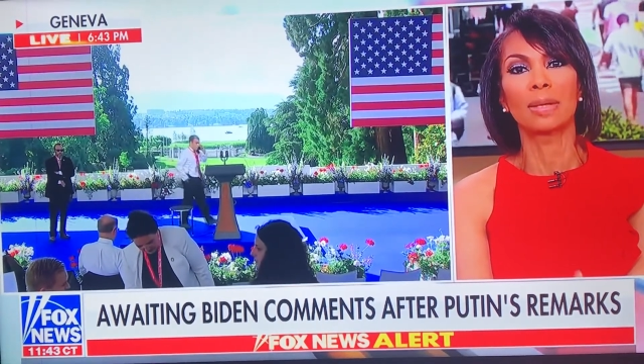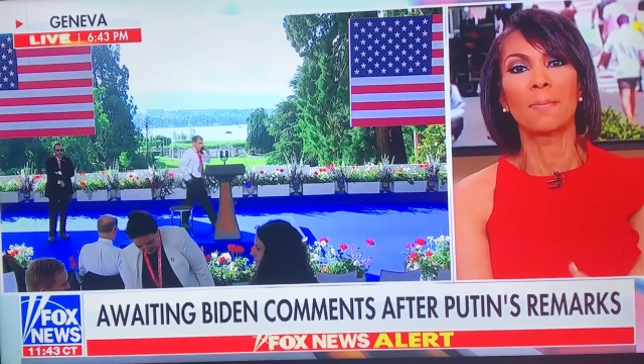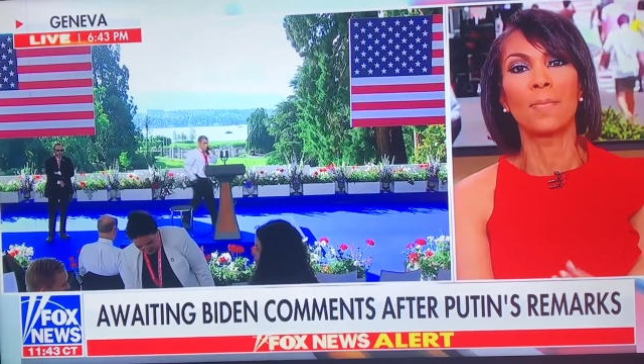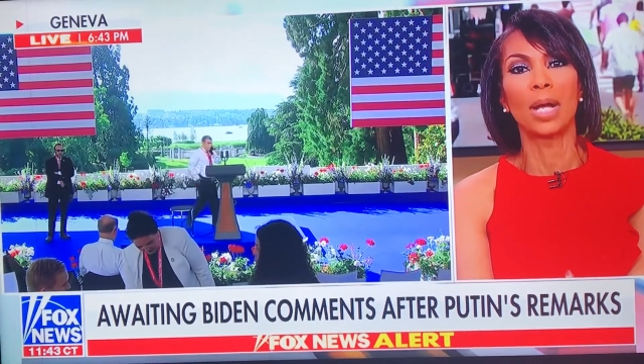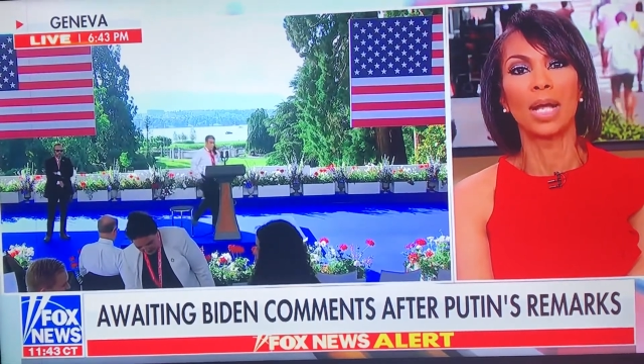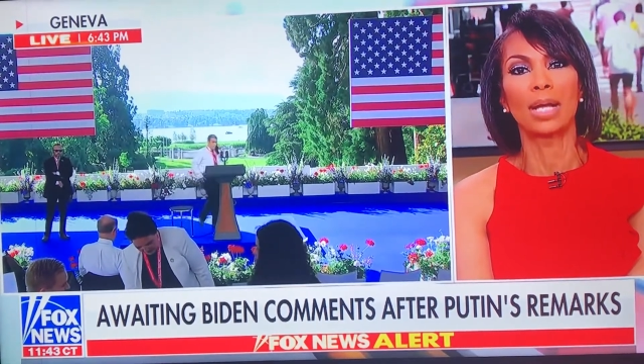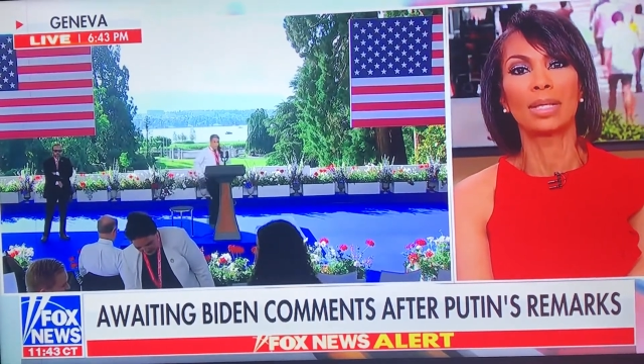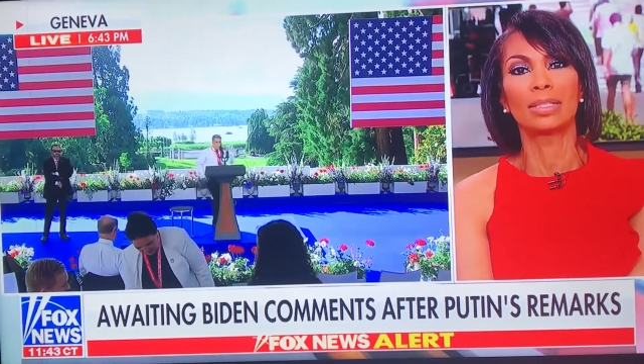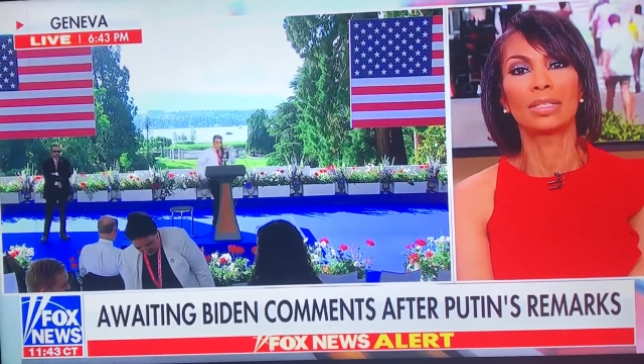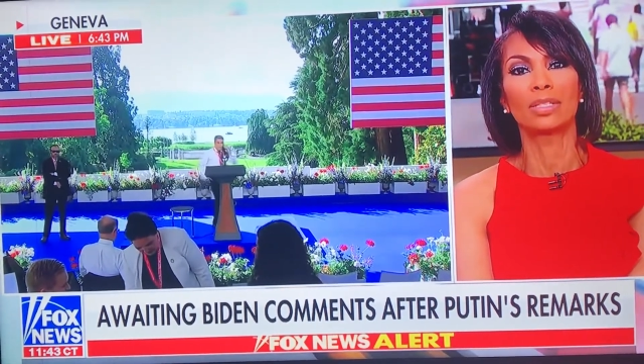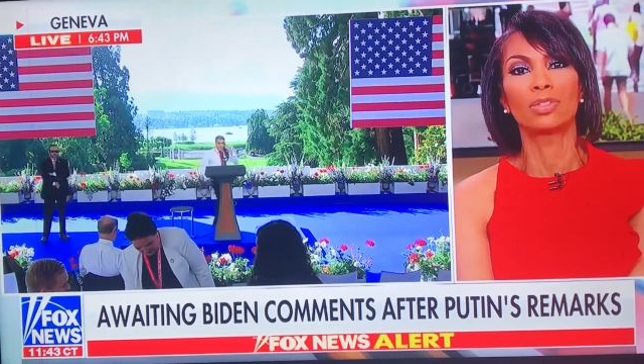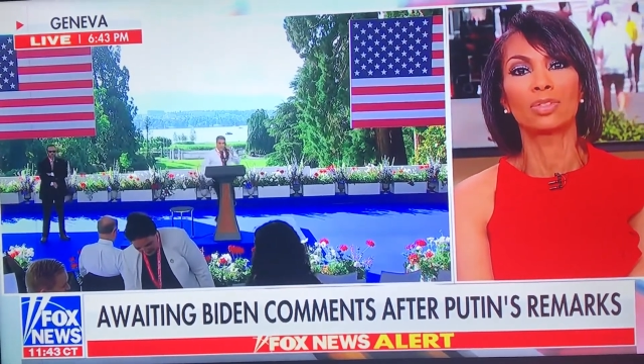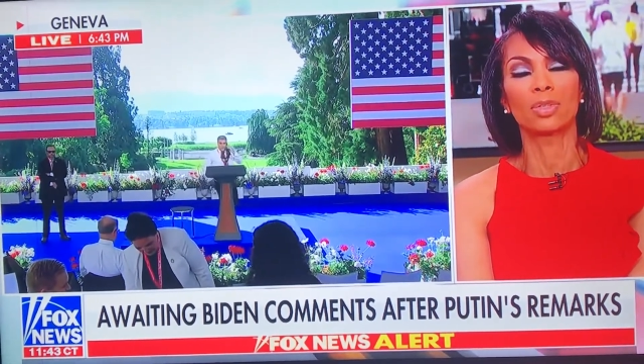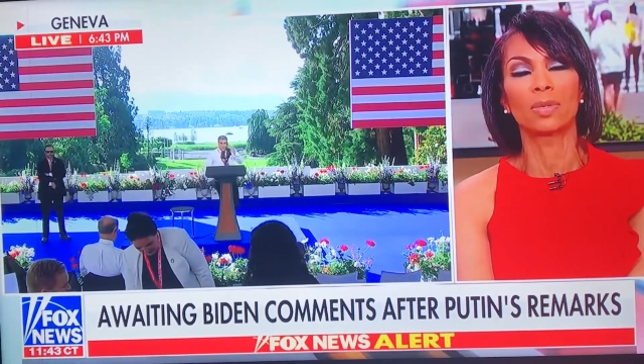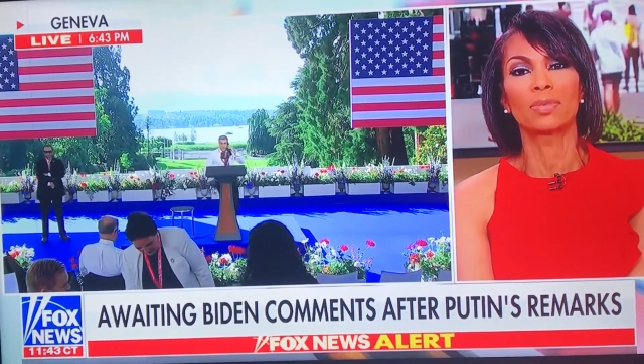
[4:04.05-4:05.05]
combined
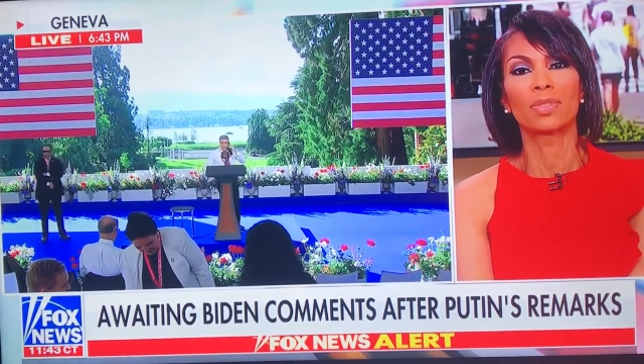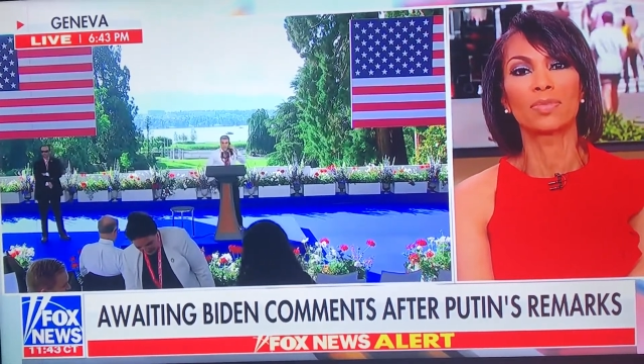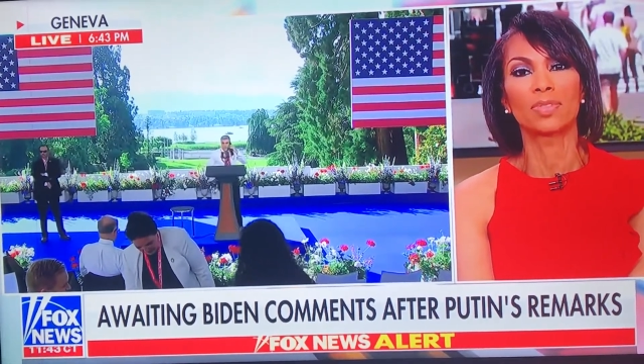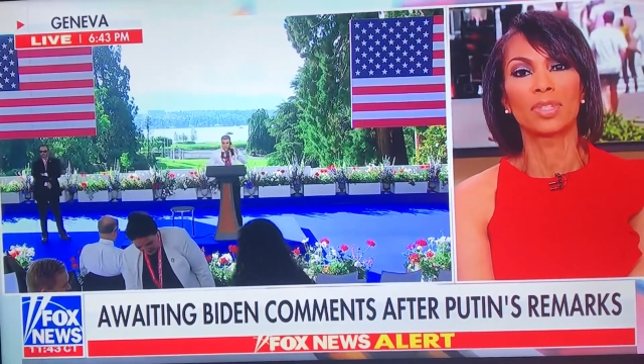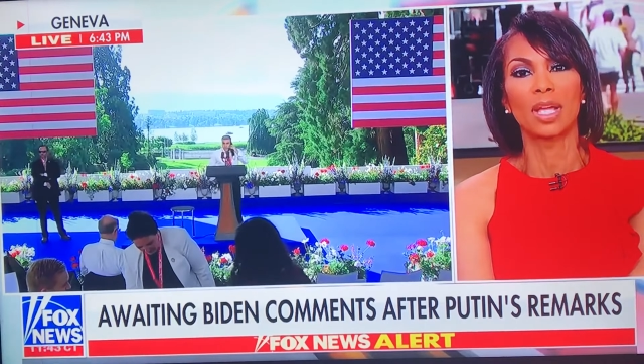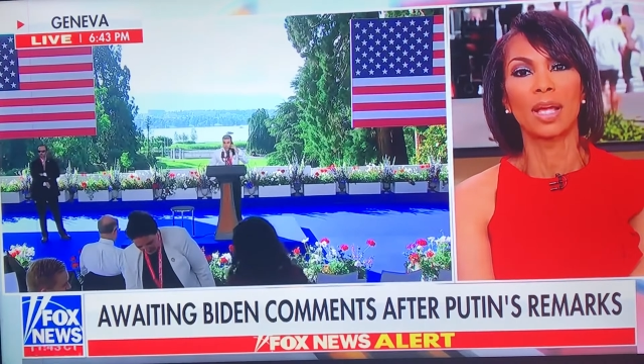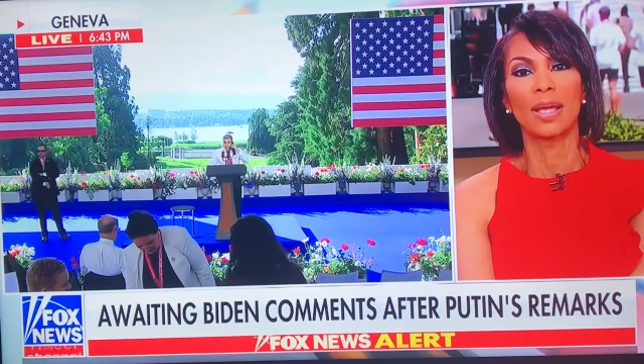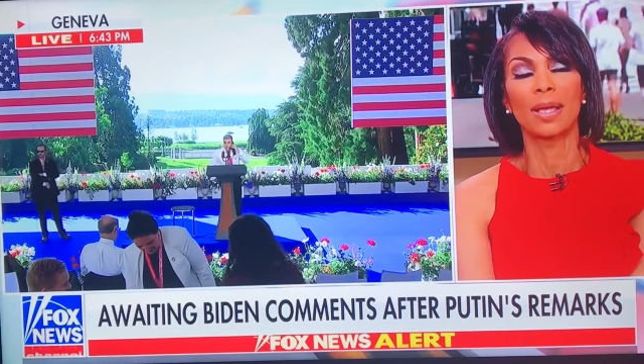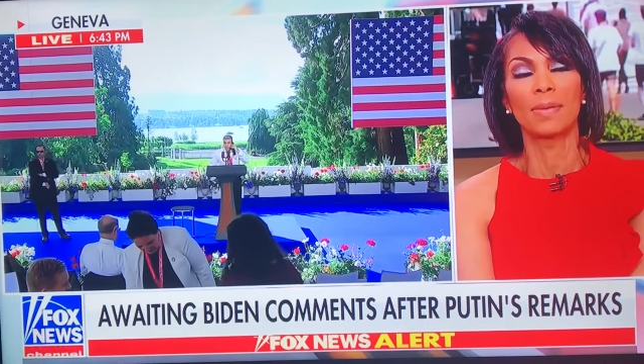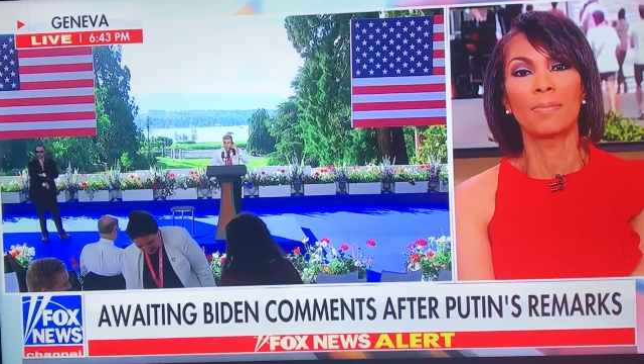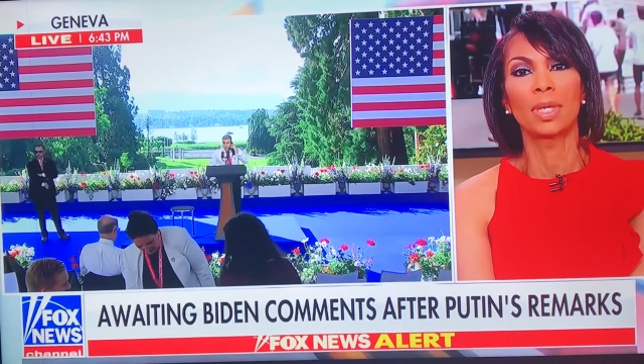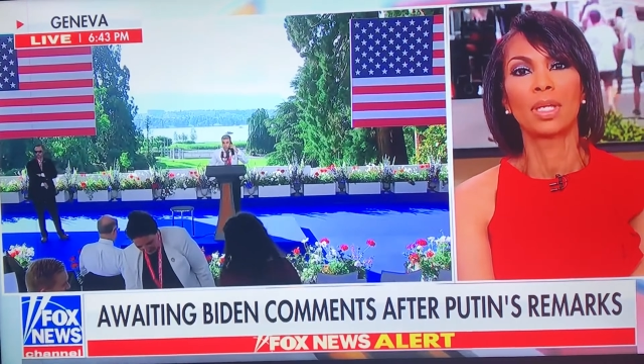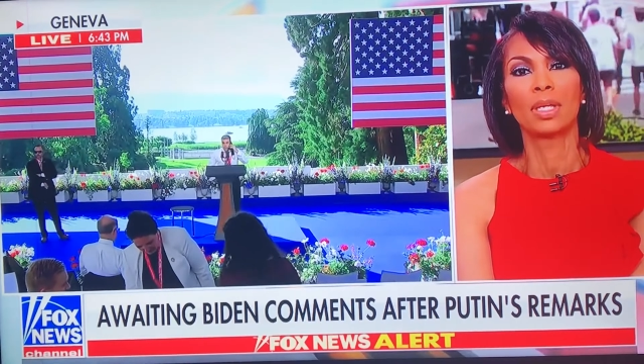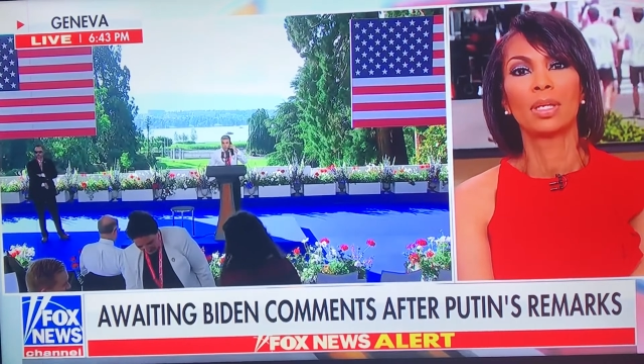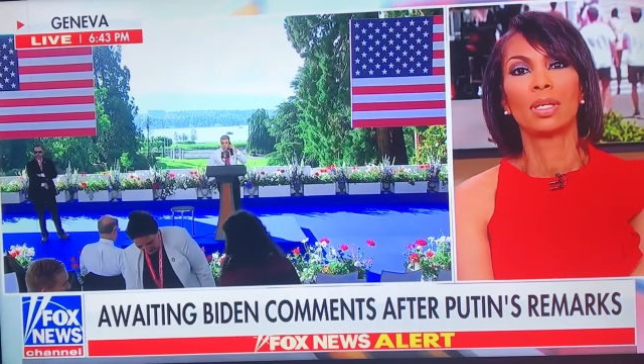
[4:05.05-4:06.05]
in terms of
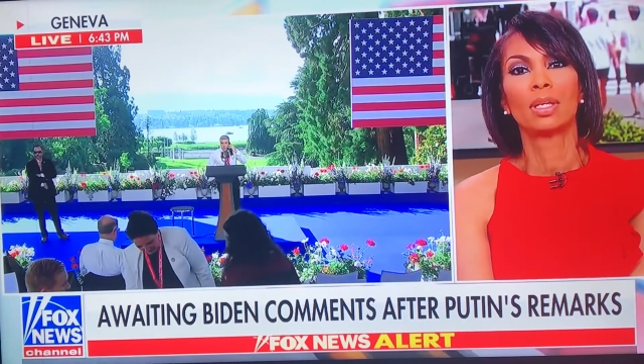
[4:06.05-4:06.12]
time